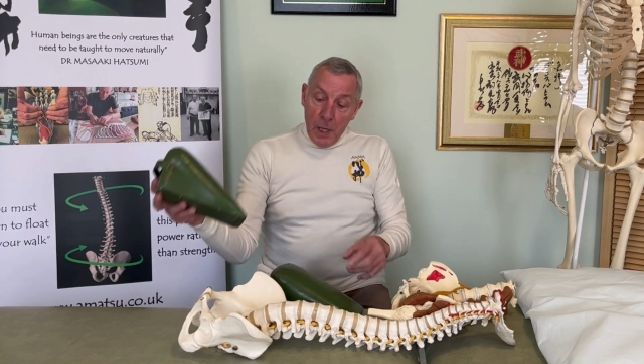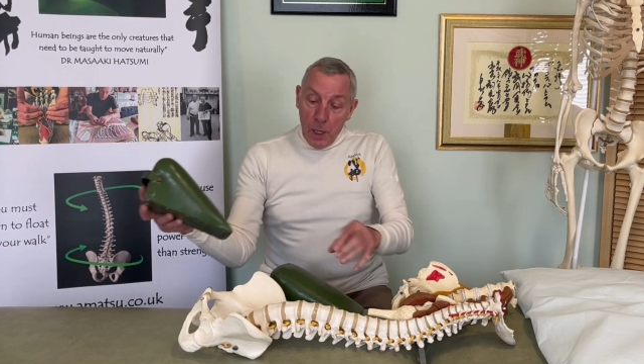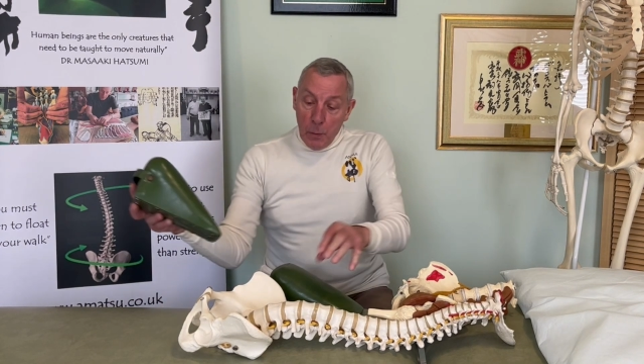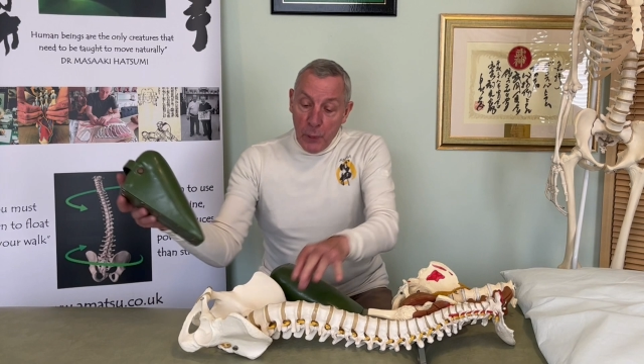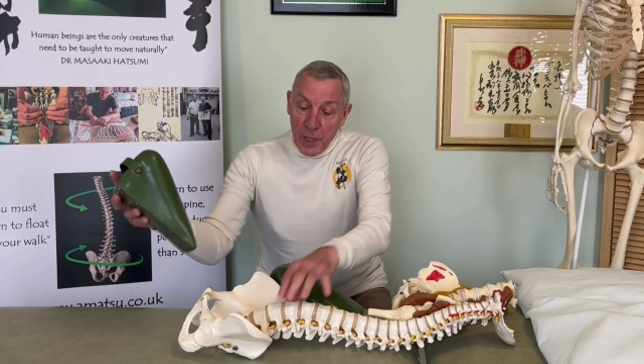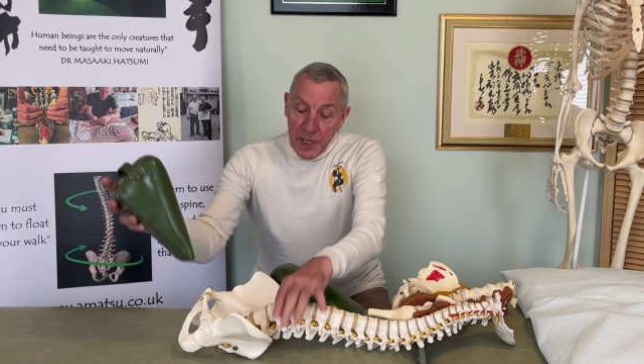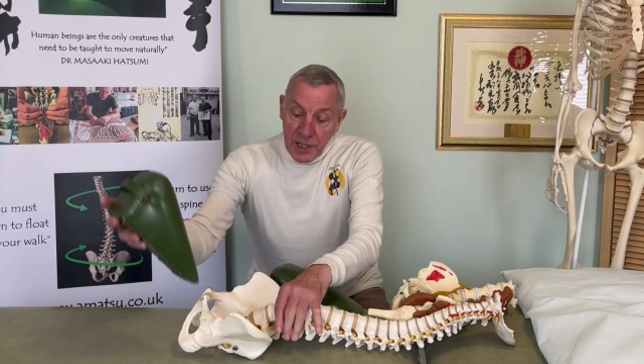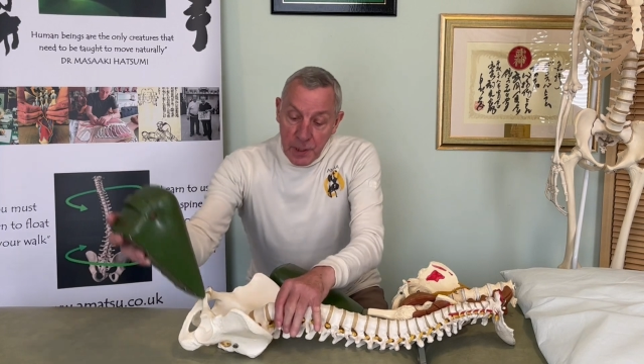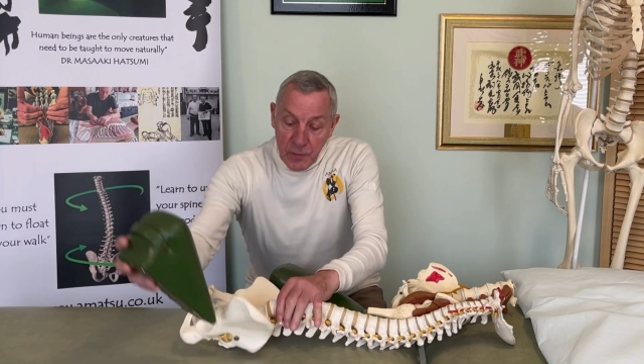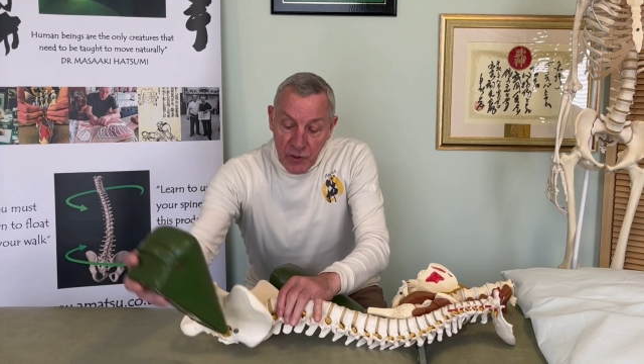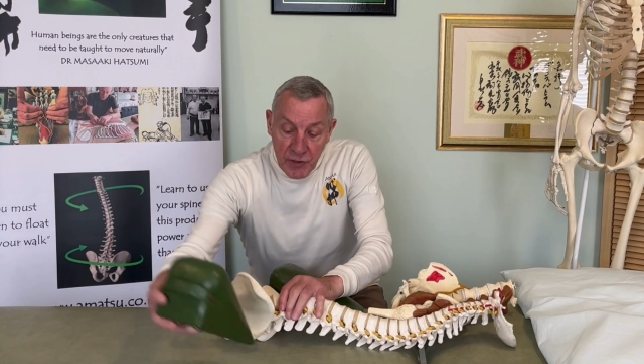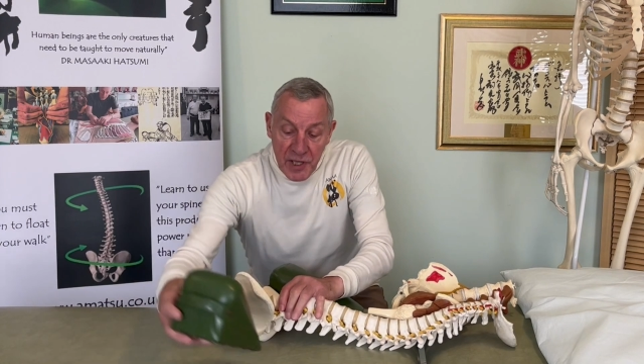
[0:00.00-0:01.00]
and placing them
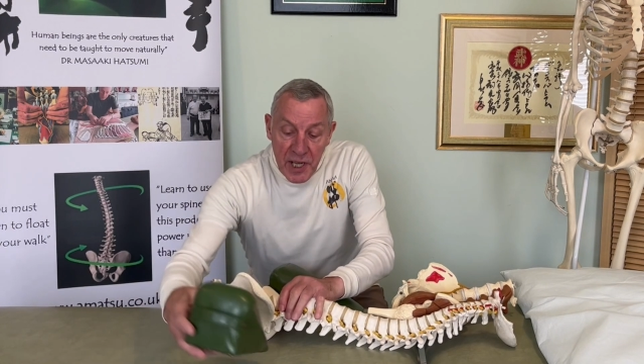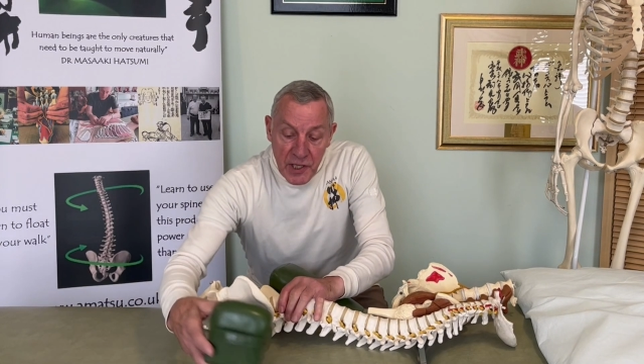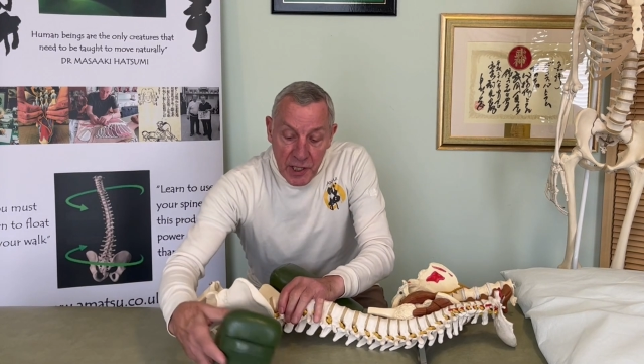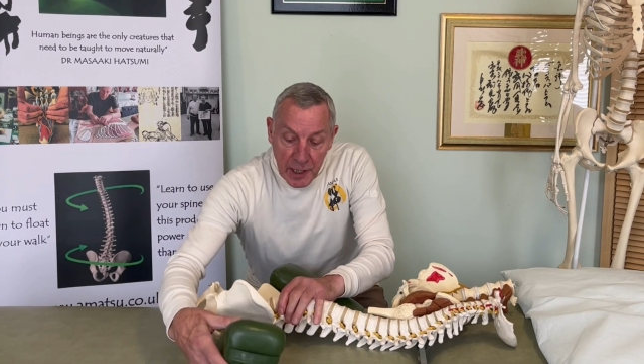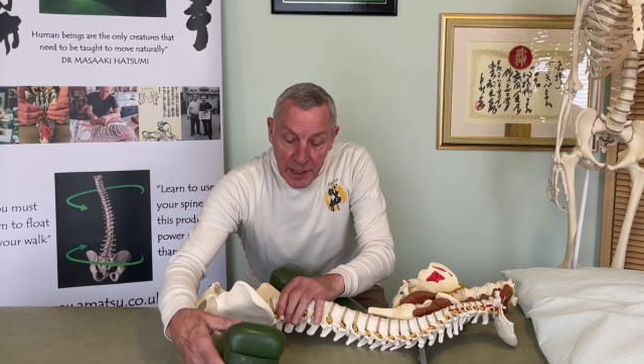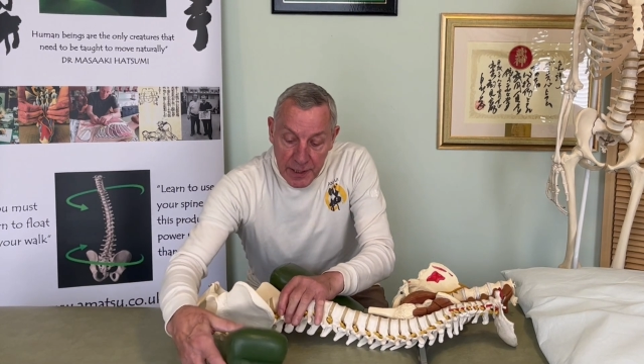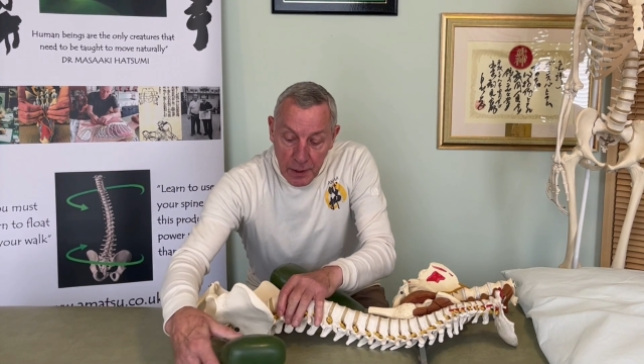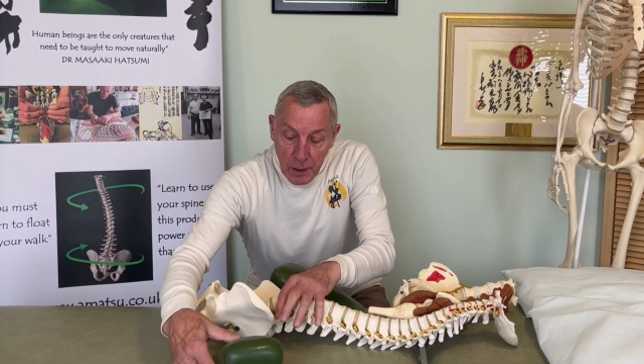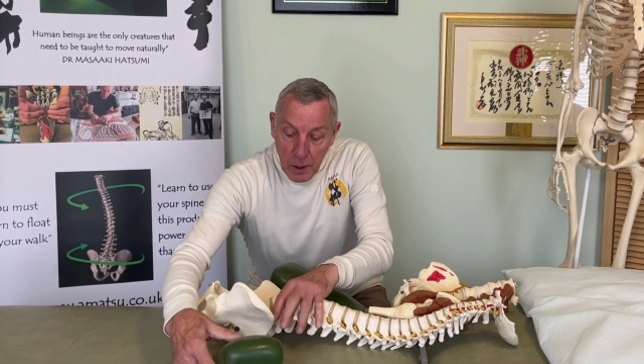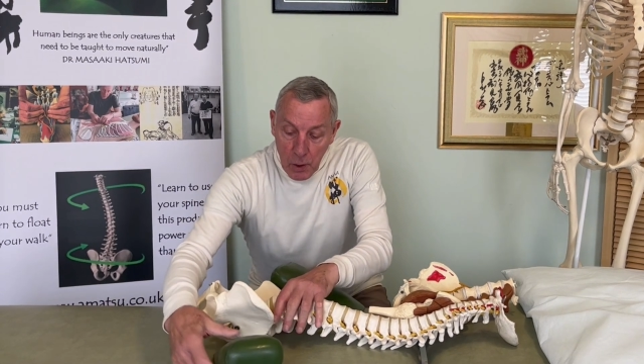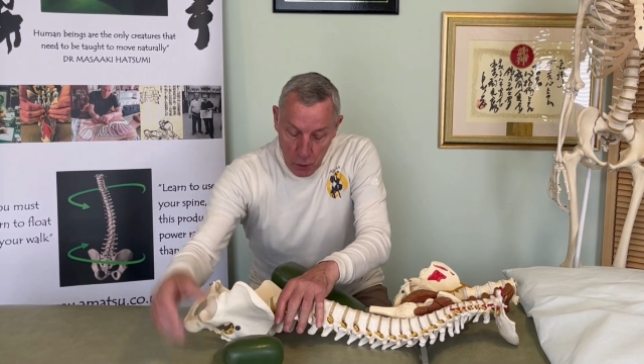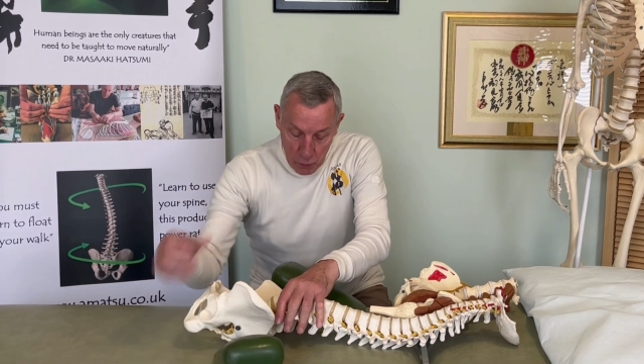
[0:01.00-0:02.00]
strategically
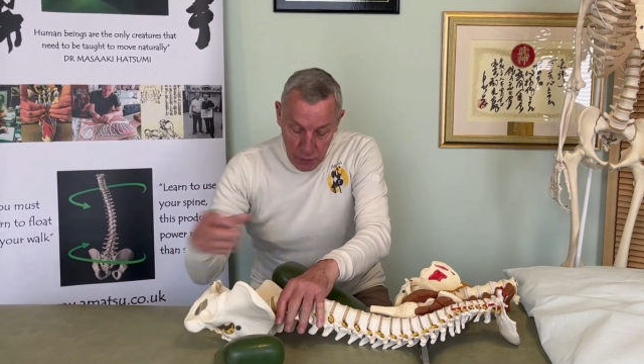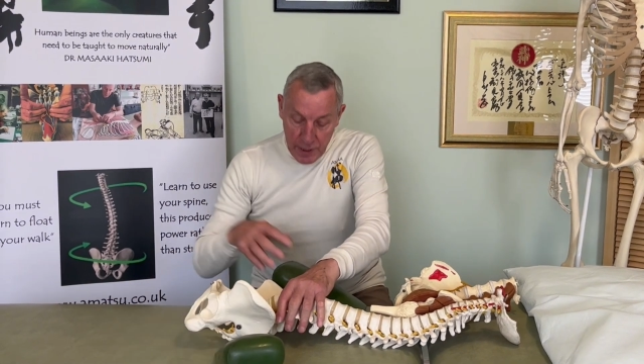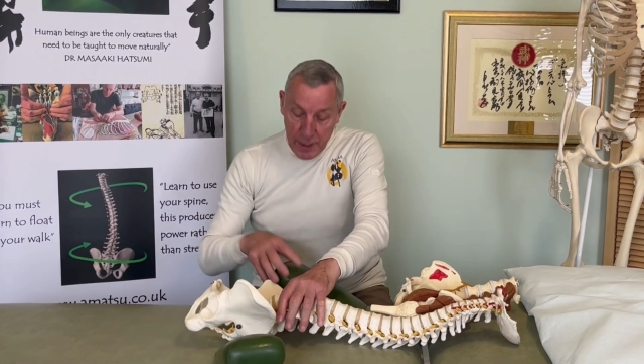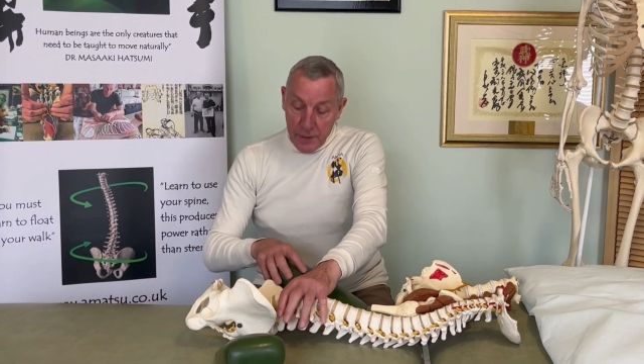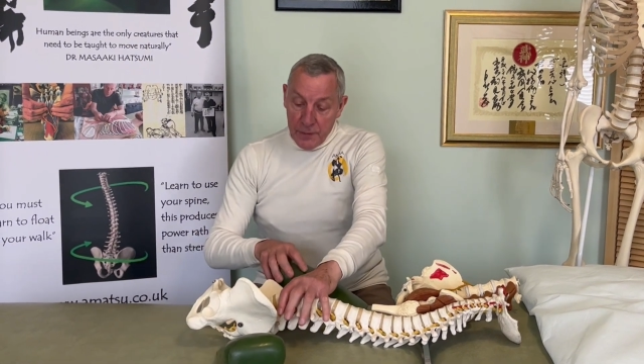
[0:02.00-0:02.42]
under